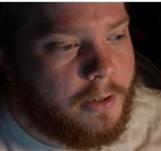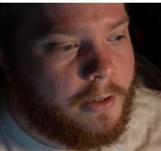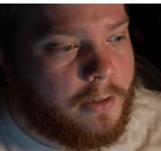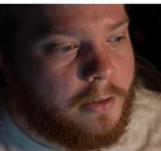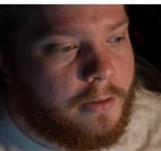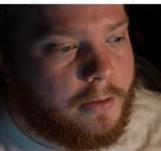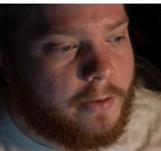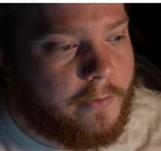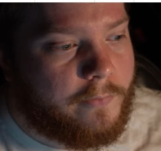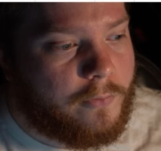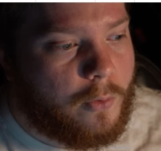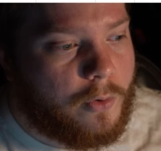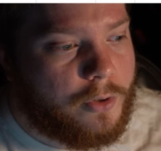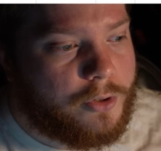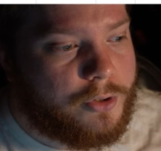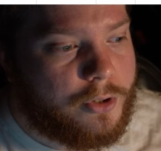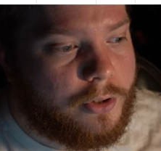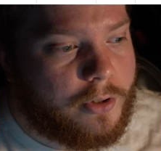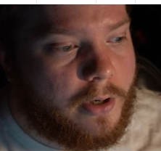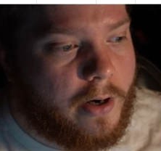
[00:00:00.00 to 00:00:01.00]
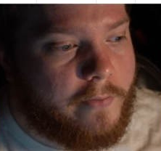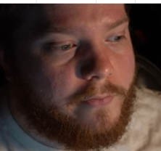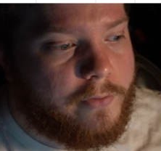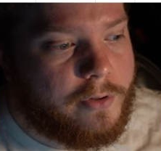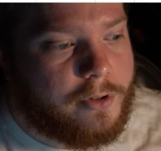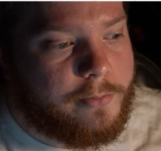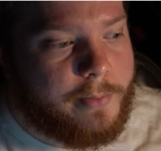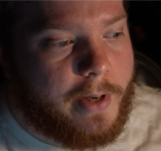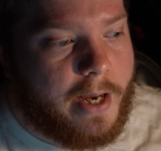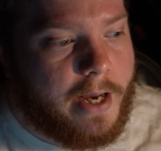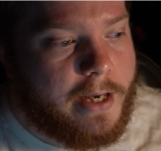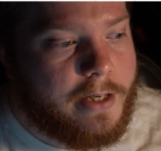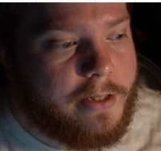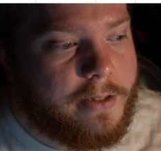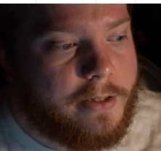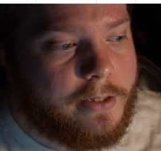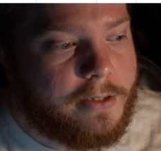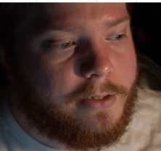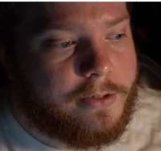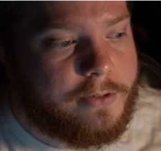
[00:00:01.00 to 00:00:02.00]
Of course, your coverage paid
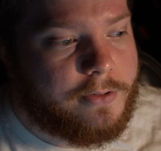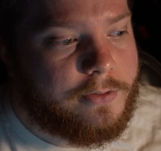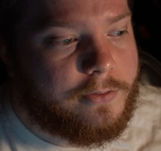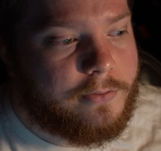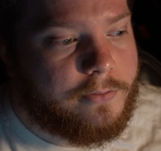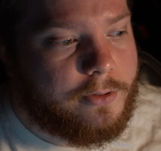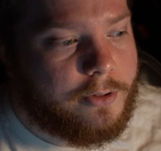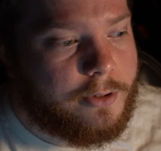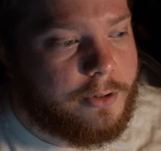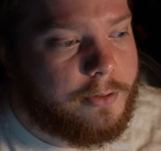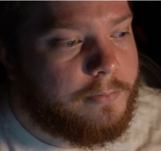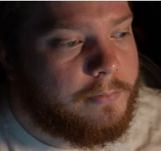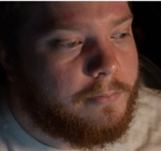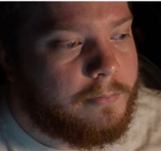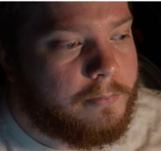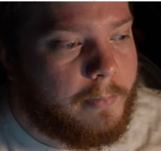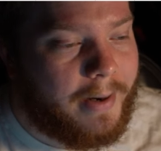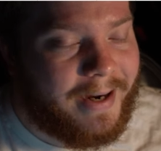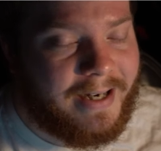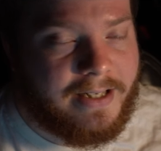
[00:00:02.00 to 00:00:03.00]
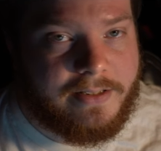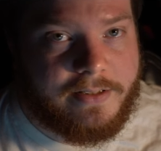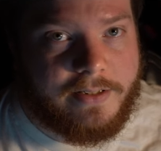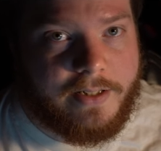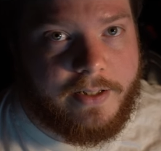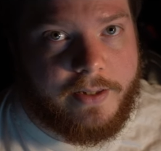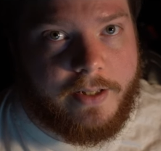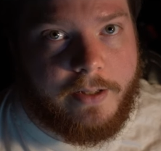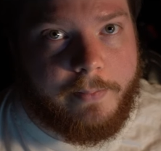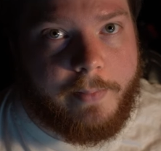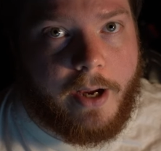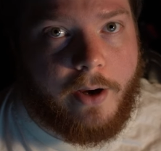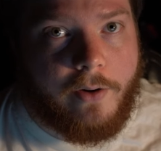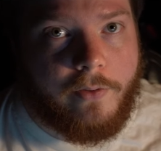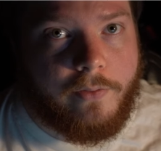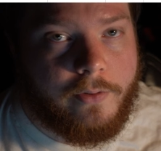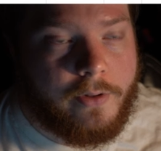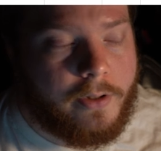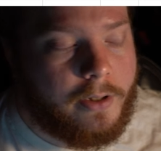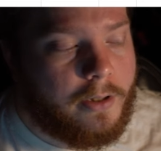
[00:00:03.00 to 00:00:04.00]
is you're minusing the amount
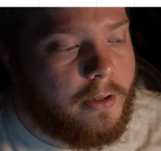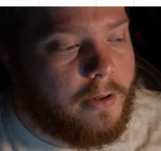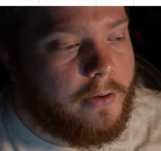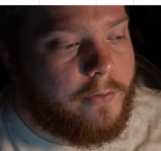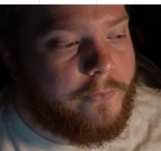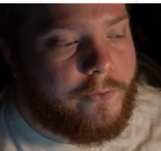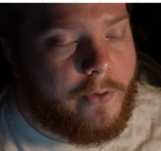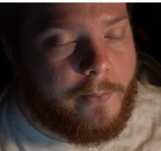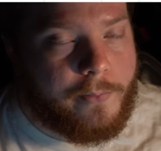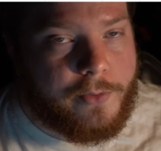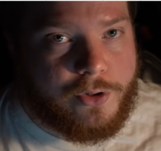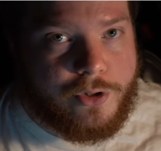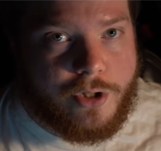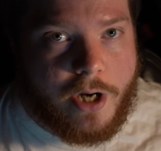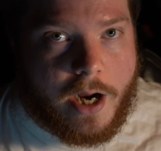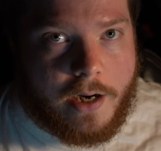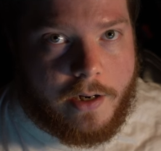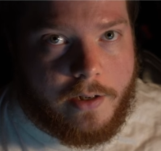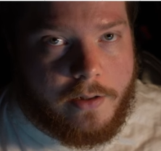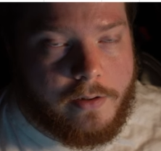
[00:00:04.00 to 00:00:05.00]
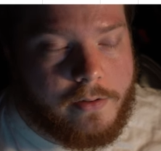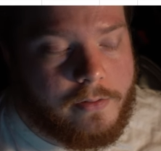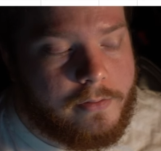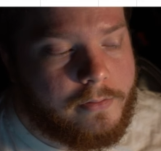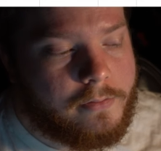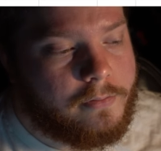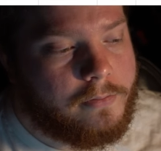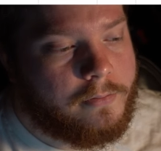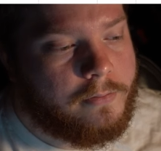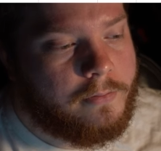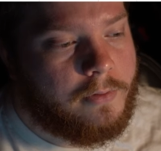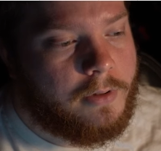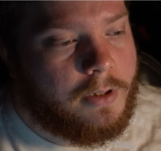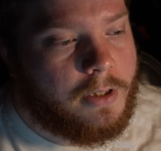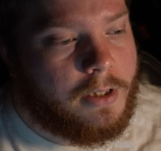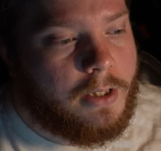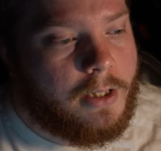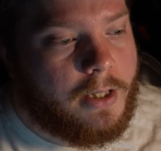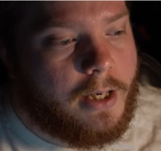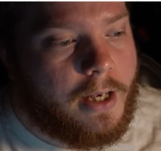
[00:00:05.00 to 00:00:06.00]
from the check,
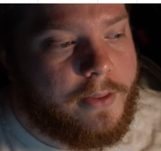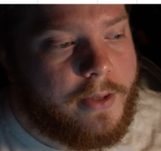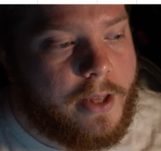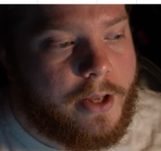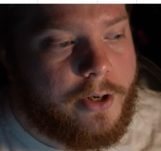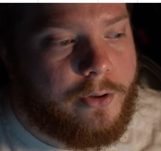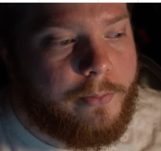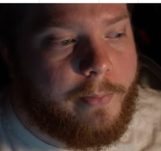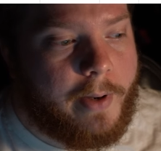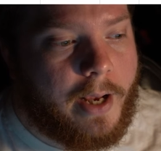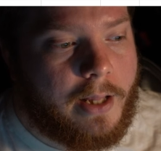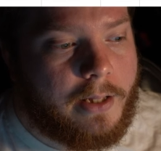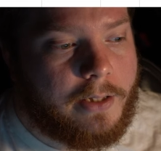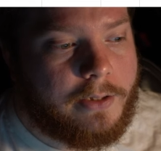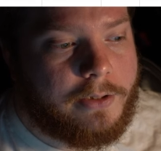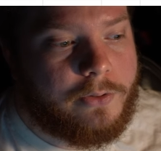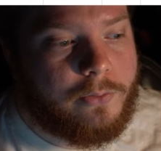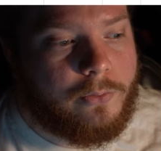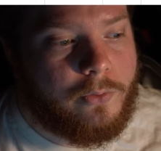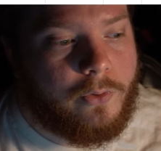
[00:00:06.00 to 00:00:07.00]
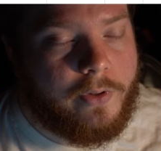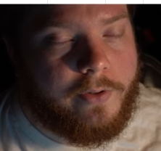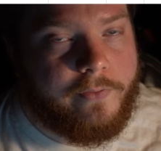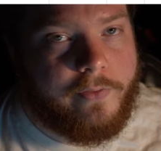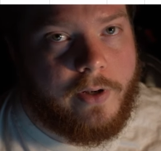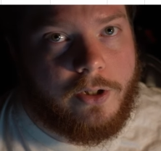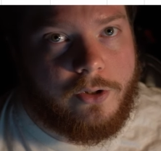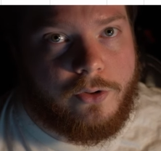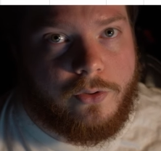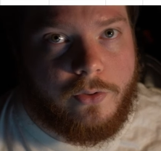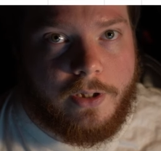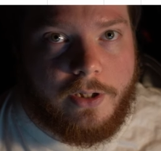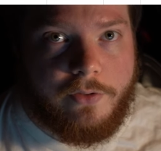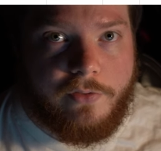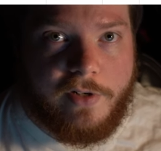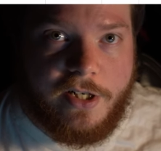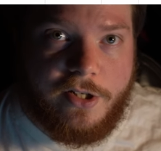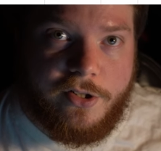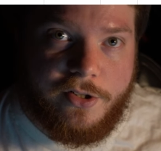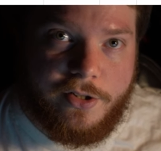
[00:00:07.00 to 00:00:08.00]
and then your balance will eventually
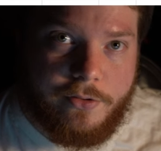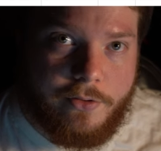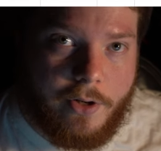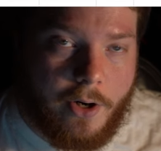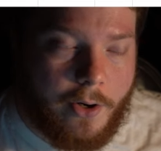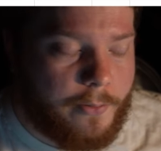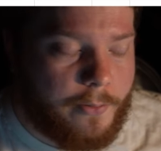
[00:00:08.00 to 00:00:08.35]
reach zero.